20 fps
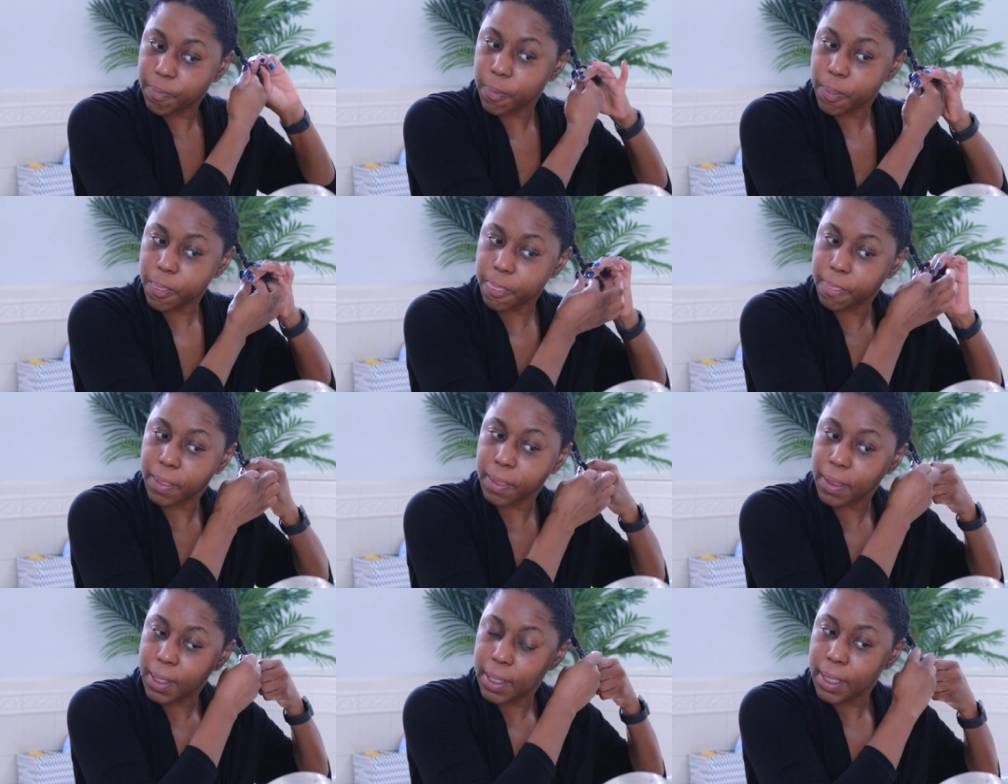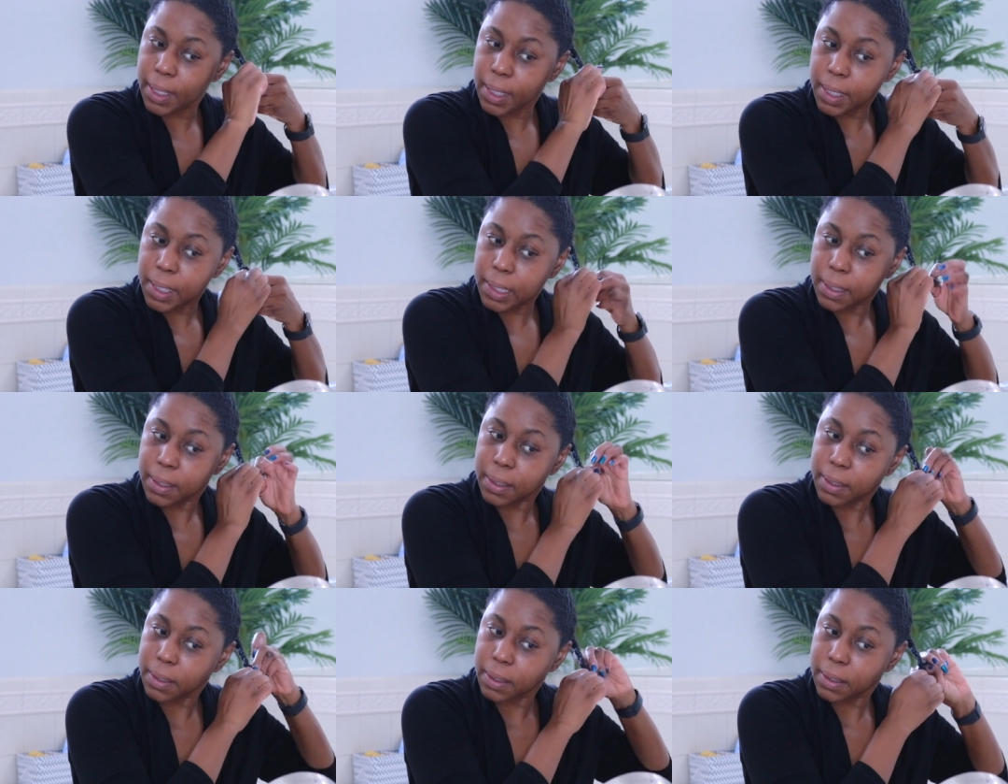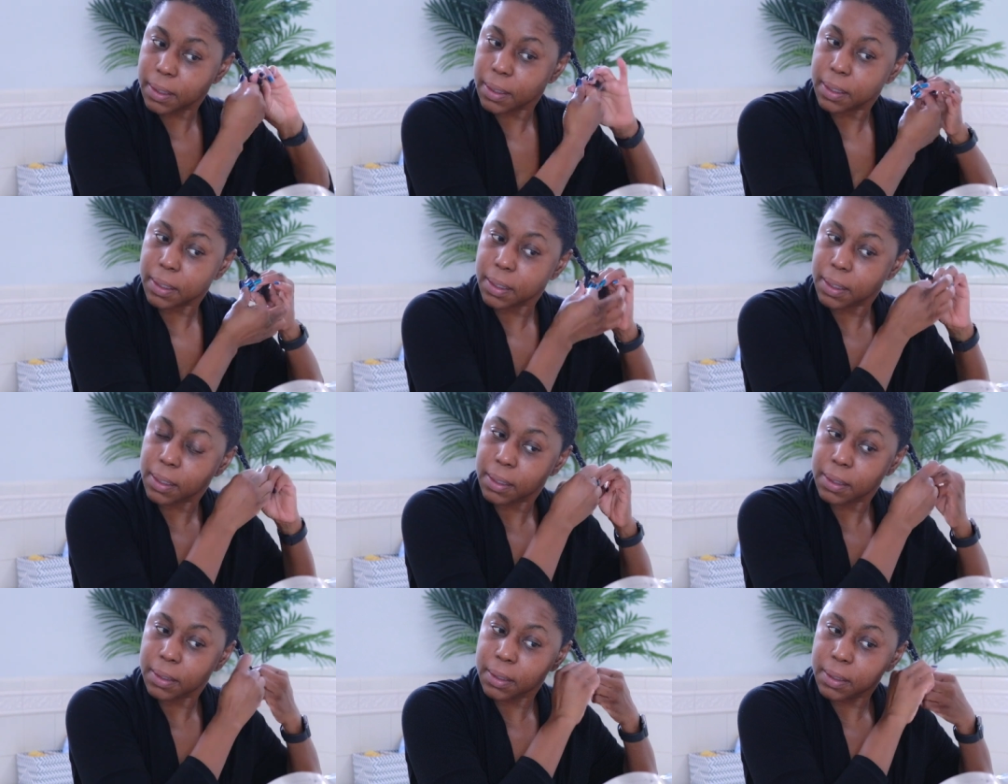especially when you have a
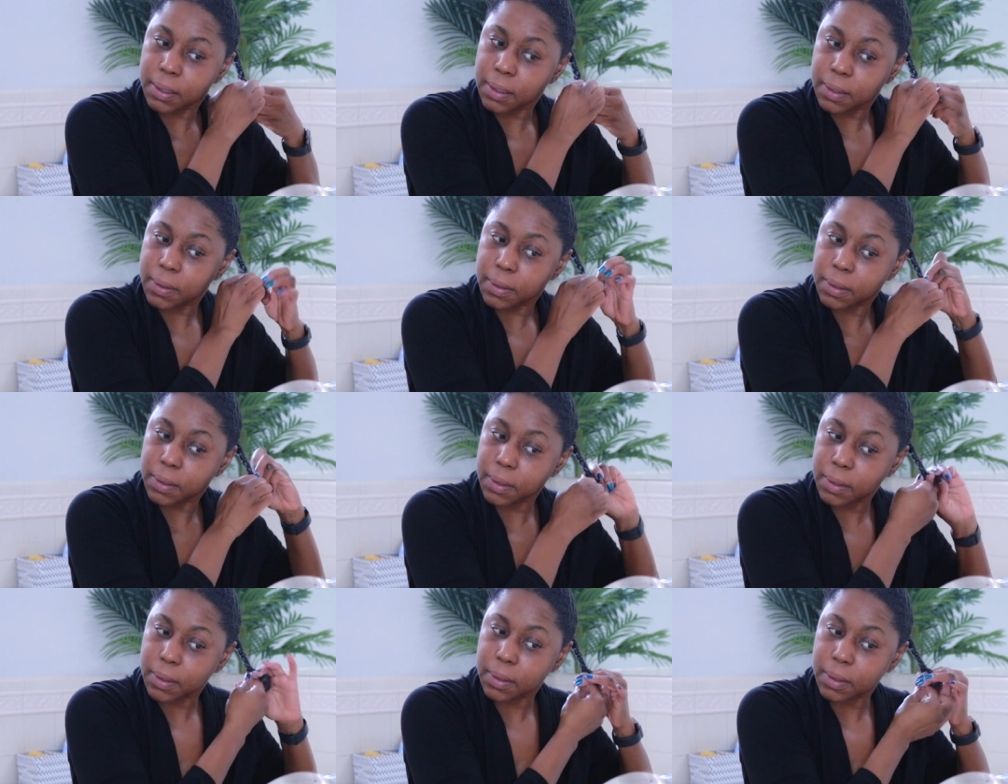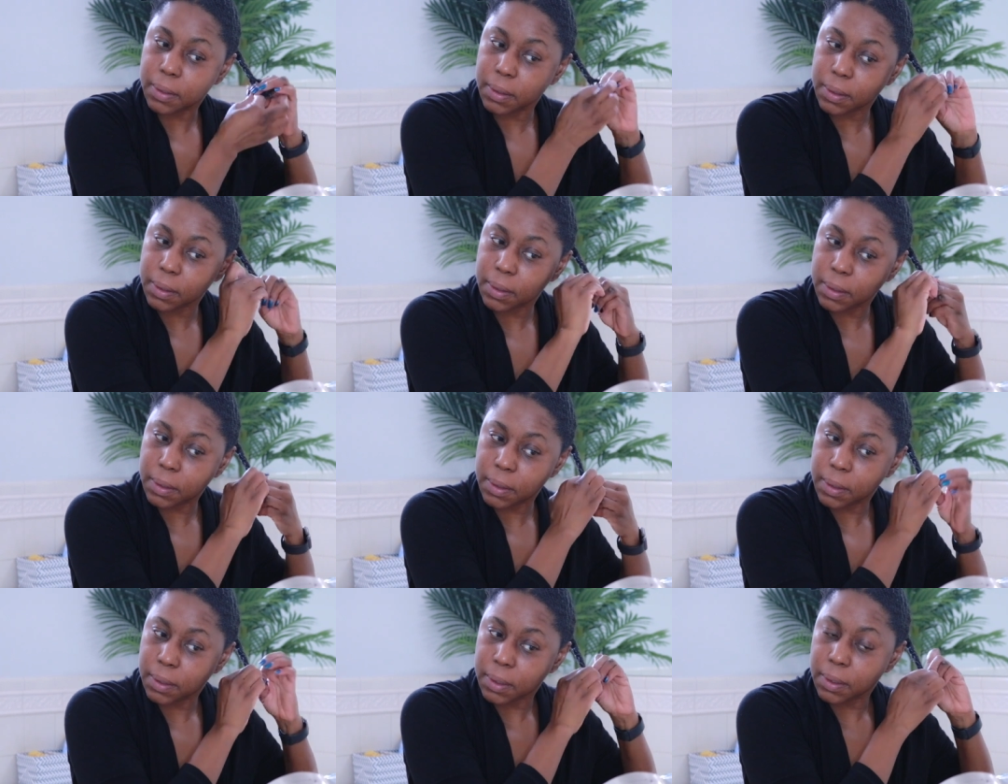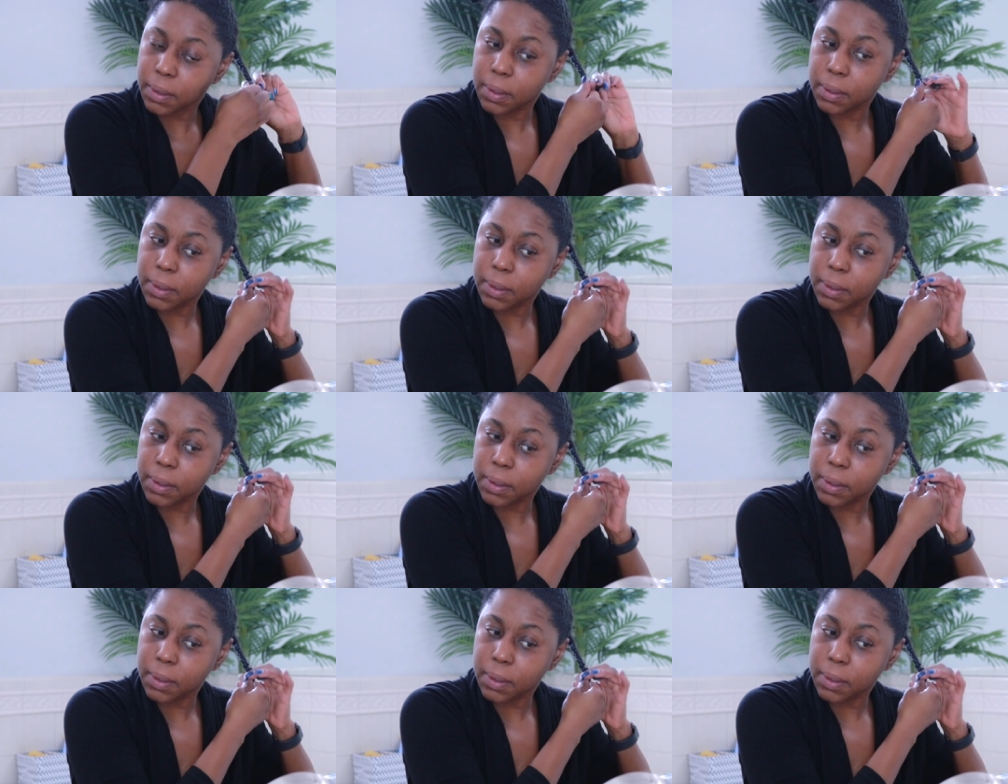ponytail that you're gonna be taking on and off.